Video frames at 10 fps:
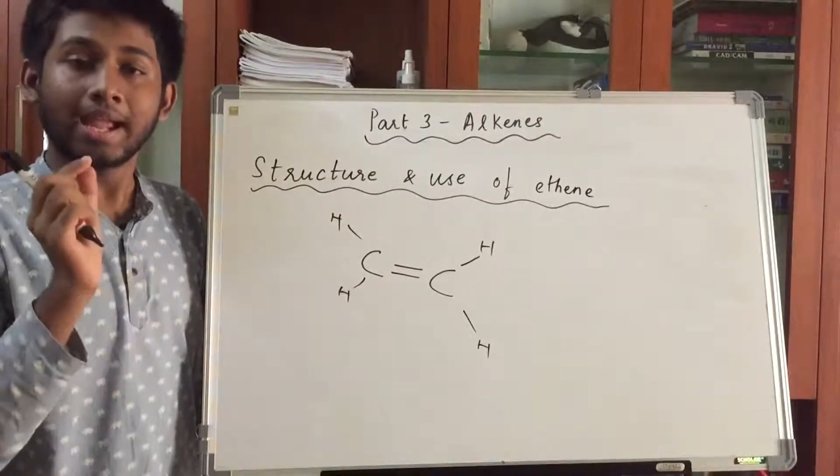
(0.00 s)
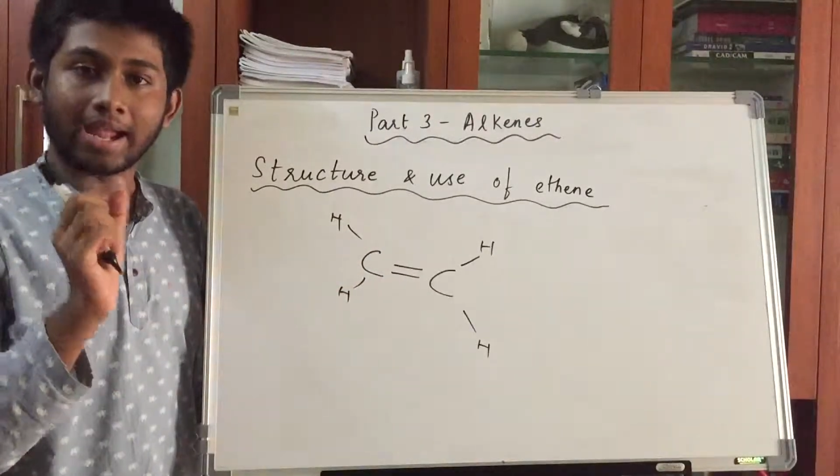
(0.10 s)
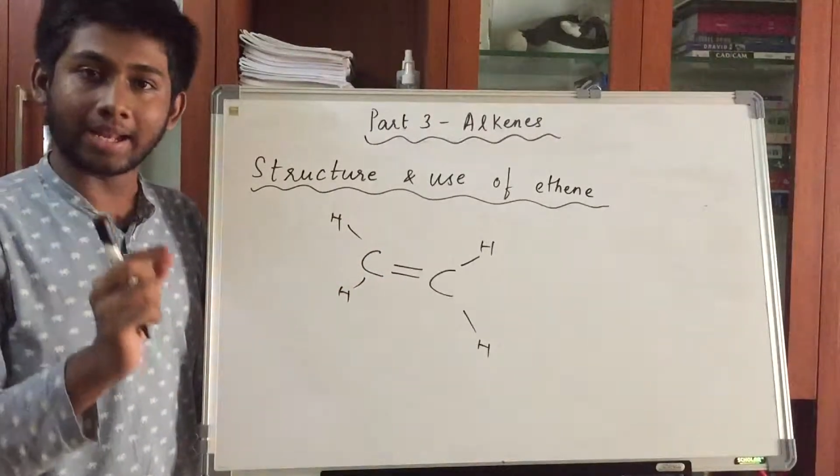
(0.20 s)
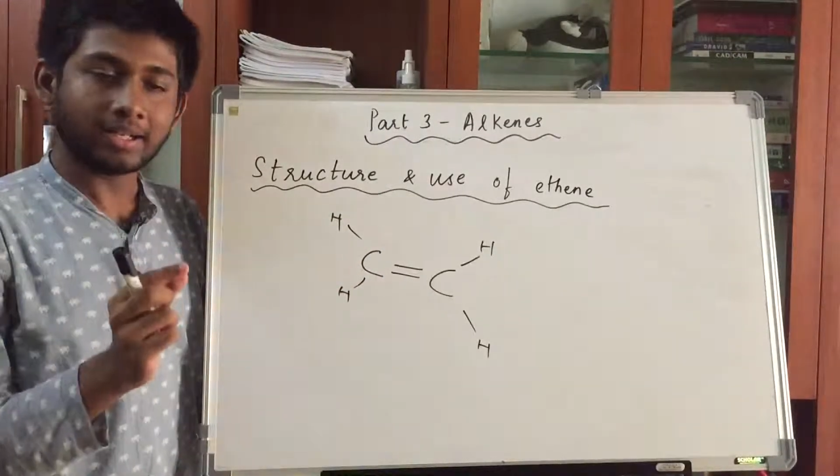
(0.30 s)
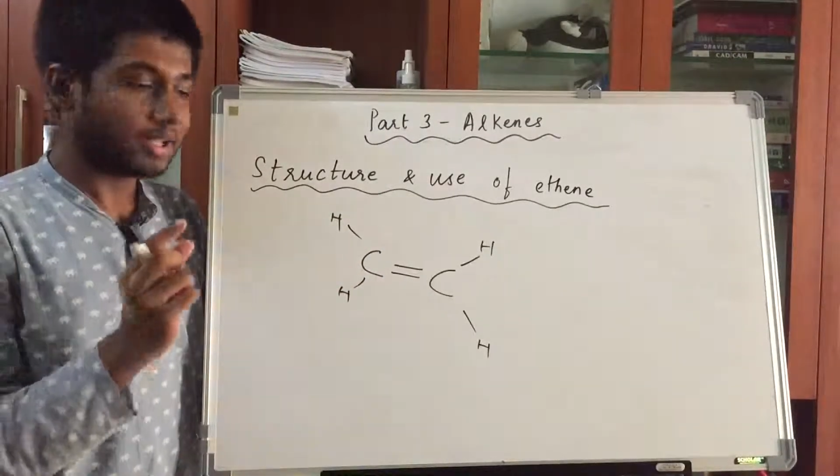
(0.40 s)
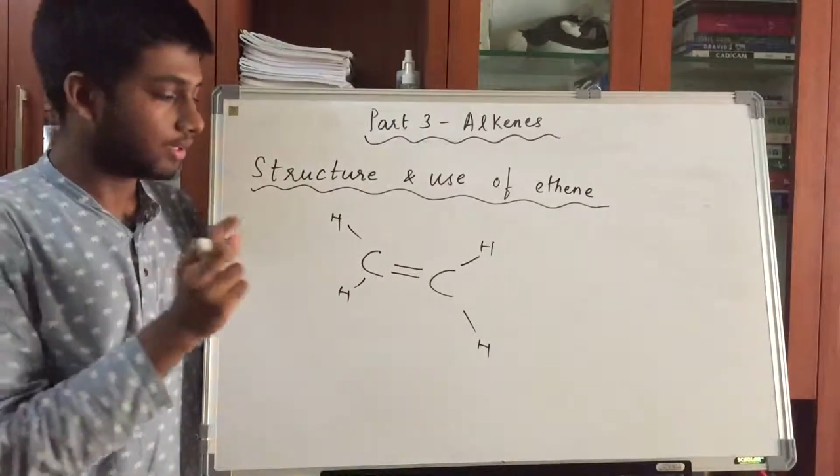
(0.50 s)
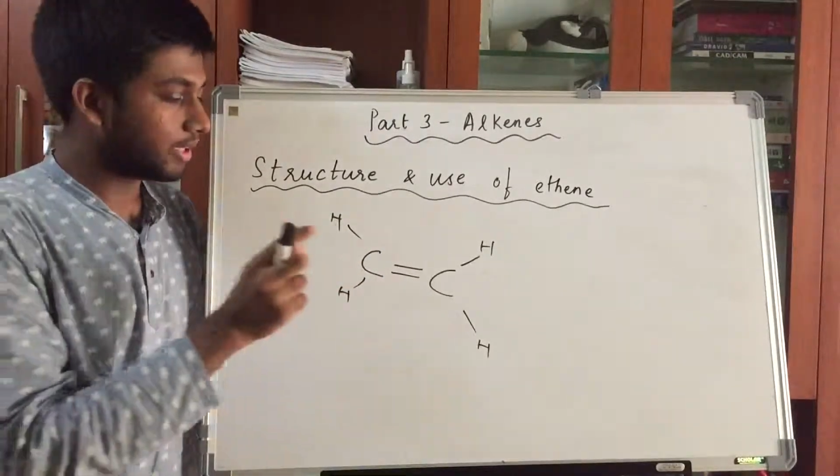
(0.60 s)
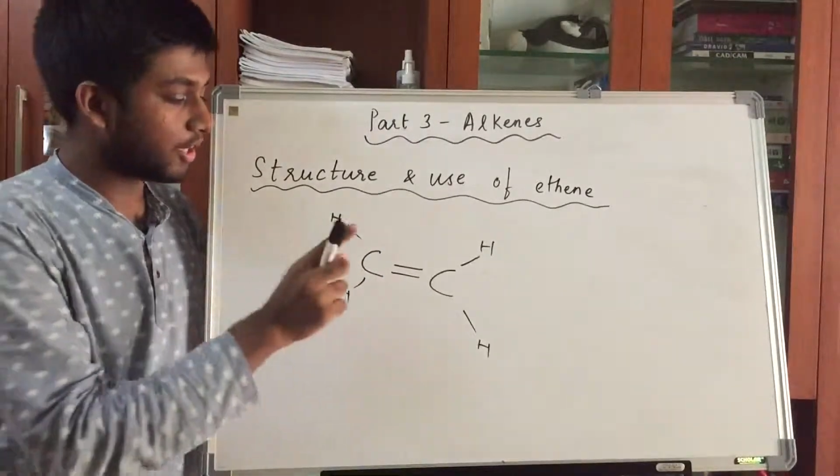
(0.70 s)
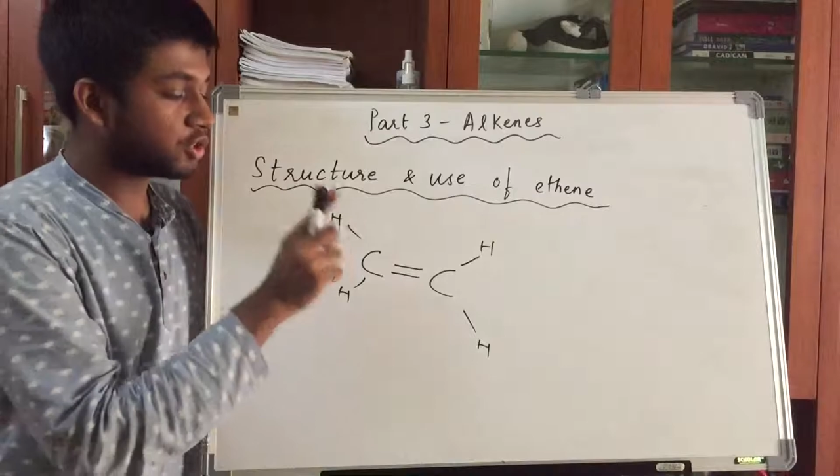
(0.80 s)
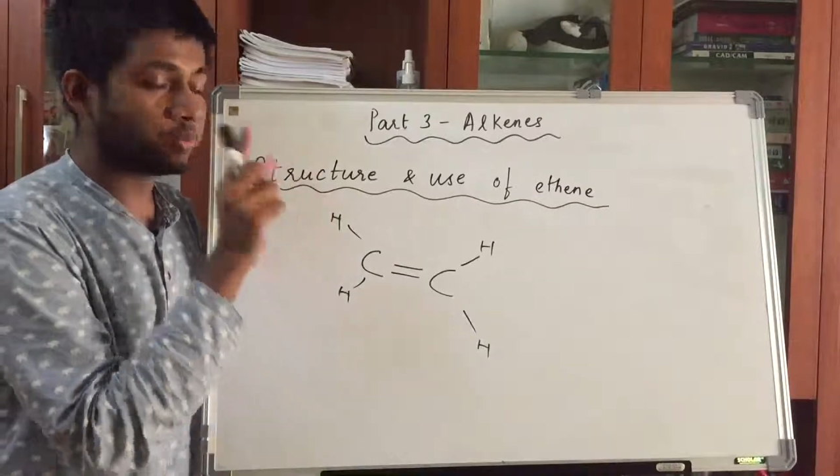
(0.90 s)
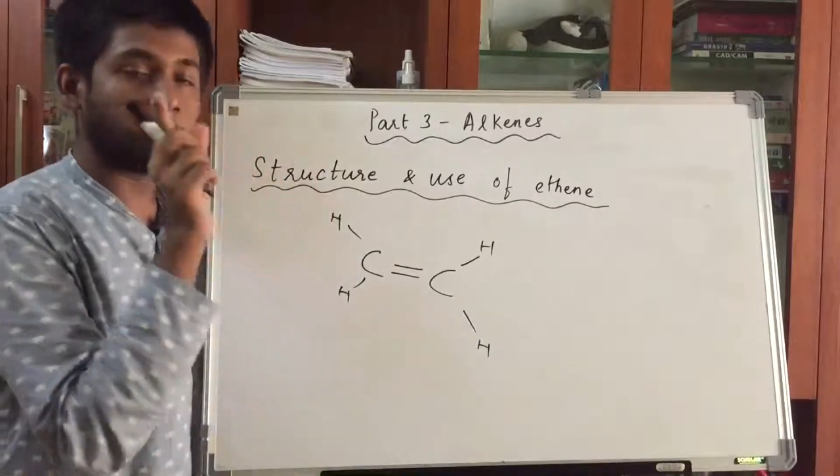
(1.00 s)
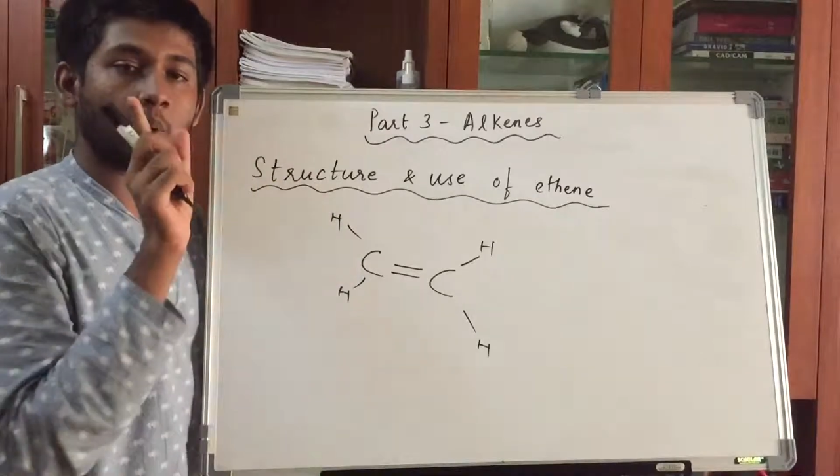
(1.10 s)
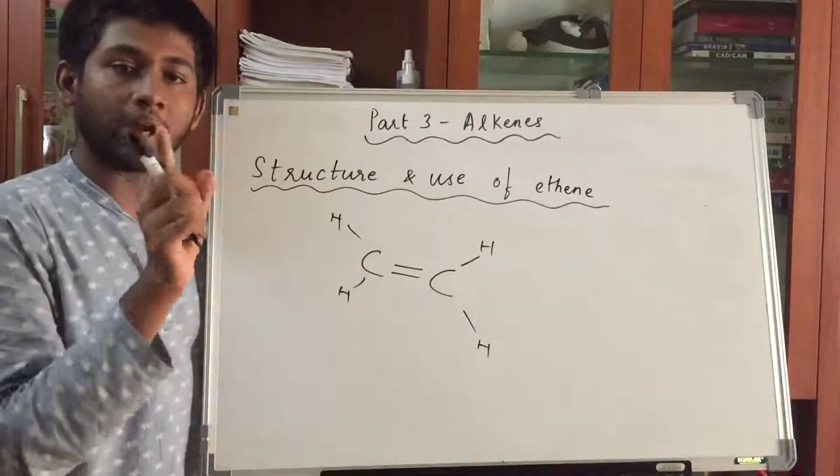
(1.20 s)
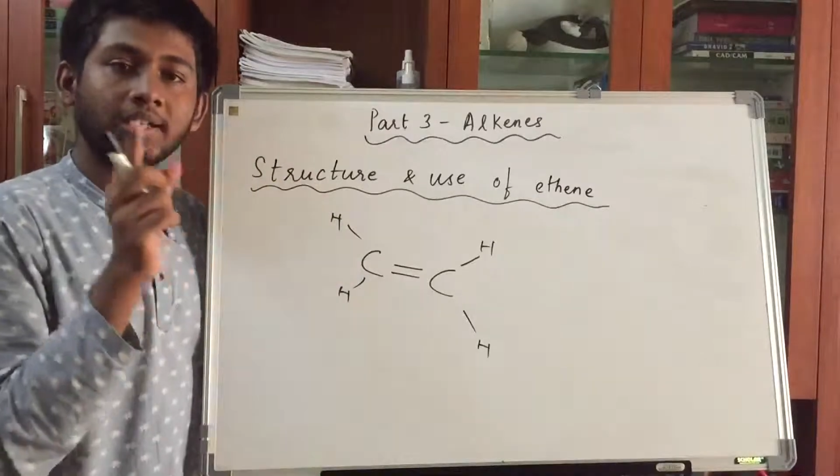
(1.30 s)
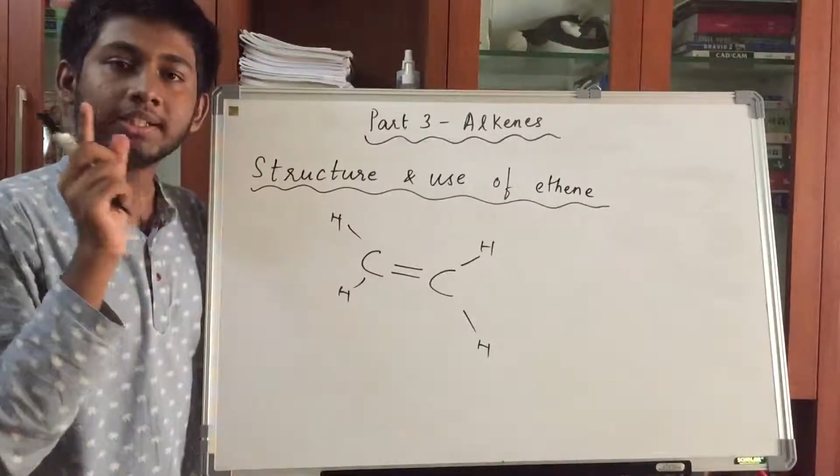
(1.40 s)
and there is
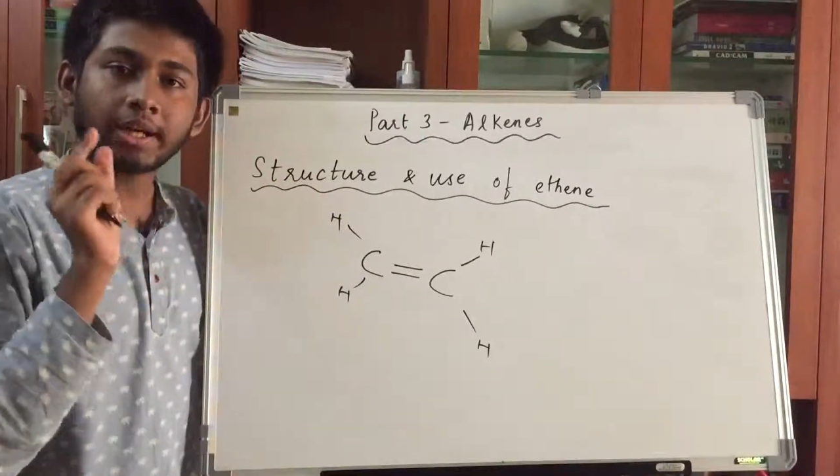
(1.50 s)
1